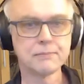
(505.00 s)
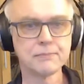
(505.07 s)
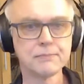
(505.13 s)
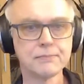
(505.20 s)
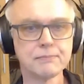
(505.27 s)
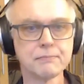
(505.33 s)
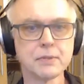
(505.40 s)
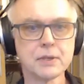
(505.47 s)

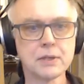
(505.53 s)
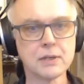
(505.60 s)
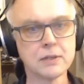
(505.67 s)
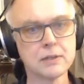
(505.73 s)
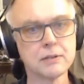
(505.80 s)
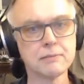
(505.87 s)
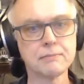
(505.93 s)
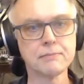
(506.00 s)

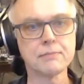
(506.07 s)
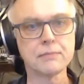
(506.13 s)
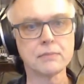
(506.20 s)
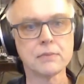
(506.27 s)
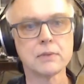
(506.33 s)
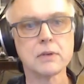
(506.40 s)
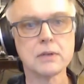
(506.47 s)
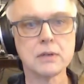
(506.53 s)
because
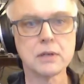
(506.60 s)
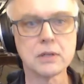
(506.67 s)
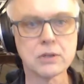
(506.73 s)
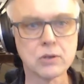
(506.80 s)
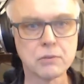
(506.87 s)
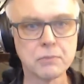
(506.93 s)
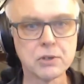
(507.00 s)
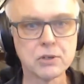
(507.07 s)
it
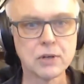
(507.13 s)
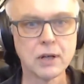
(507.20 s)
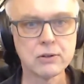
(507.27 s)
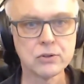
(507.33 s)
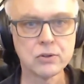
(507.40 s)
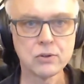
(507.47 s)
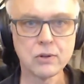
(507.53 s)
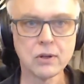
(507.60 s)
took me
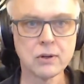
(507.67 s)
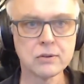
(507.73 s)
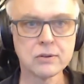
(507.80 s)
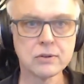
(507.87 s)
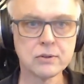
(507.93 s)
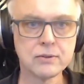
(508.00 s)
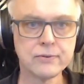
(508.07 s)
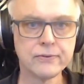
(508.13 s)
too long
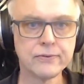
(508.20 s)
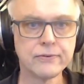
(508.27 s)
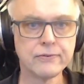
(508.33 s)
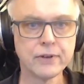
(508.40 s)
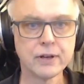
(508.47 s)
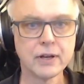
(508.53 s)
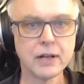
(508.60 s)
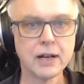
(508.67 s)
to
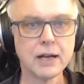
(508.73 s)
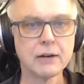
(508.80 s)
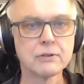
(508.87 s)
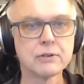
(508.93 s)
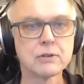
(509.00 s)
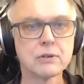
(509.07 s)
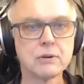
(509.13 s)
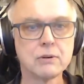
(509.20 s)
figure it out.
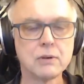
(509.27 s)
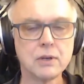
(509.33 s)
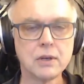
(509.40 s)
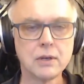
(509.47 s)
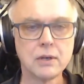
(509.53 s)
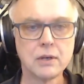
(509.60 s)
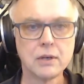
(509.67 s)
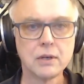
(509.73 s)
So
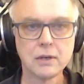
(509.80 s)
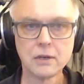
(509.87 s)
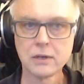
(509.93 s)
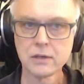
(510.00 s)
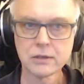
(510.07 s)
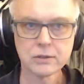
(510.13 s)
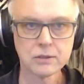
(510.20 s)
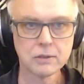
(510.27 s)

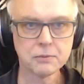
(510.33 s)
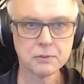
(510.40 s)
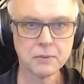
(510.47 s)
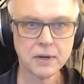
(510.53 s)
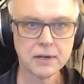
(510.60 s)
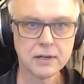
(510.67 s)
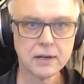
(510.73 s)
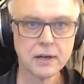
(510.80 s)
some
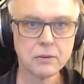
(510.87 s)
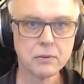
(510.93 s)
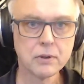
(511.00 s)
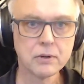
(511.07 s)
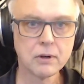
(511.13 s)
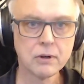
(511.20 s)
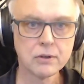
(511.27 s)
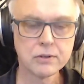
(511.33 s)
smart guy will
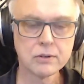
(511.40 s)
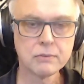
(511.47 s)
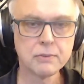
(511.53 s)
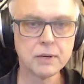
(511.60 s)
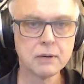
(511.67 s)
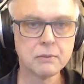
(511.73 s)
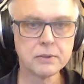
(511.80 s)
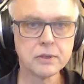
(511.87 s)
also be
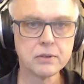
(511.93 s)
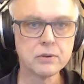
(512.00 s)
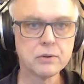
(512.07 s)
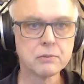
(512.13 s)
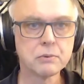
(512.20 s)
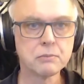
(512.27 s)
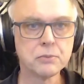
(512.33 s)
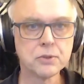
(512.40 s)
able to do it,
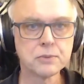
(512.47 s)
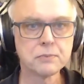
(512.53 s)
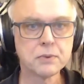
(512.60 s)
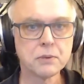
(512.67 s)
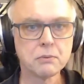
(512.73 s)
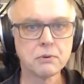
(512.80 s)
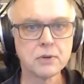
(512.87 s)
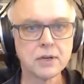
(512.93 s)
but most
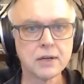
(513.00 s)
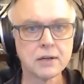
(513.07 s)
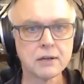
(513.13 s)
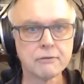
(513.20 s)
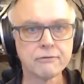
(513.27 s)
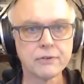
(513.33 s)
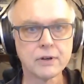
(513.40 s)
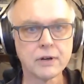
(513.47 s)
people cannot
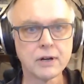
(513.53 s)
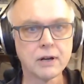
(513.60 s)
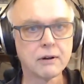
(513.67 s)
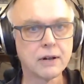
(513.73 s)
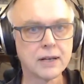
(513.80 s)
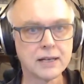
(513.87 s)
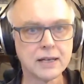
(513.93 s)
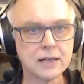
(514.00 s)
figure it out, I
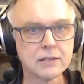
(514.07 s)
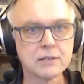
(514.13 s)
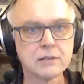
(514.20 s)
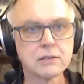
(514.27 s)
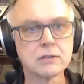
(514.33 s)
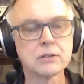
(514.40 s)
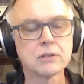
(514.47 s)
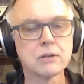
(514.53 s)
guess.
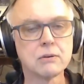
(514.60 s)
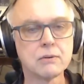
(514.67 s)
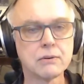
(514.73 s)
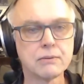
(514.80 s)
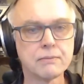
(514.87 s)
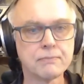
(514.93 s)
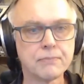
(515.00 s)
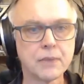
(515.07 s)
So
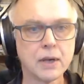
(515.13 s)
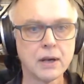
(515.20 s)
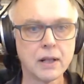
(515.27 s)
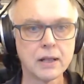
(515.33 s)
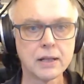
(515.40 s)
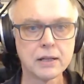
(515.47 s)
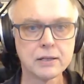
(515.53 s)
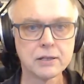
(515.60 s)
I'll
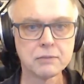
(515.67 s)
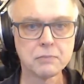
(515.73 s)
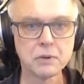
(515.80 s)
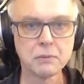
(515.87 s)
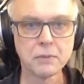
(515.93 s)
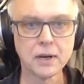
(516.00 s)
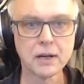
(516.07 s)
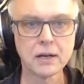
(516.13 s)
let this be
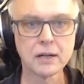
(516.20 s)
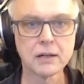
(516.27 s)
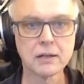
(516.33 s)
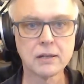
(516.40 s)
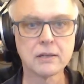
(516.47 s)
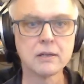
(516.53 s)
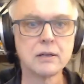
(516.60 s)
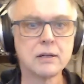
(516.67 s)
my little
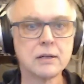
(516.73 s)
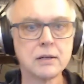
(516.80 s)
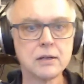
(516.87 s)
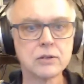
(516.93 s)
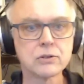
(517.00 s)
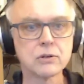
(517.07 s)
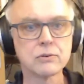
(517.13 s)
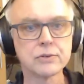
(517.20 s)

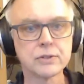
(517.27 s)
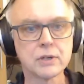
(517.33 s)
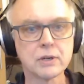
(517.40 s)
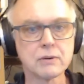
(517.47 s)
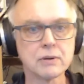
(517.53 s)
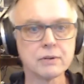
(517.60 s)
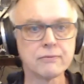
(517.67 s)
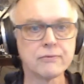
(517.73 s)
tone
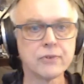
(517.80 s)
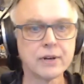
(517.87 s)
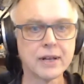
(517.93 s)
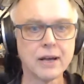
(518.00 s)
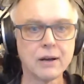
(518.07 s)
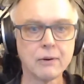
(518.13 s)
secret for now.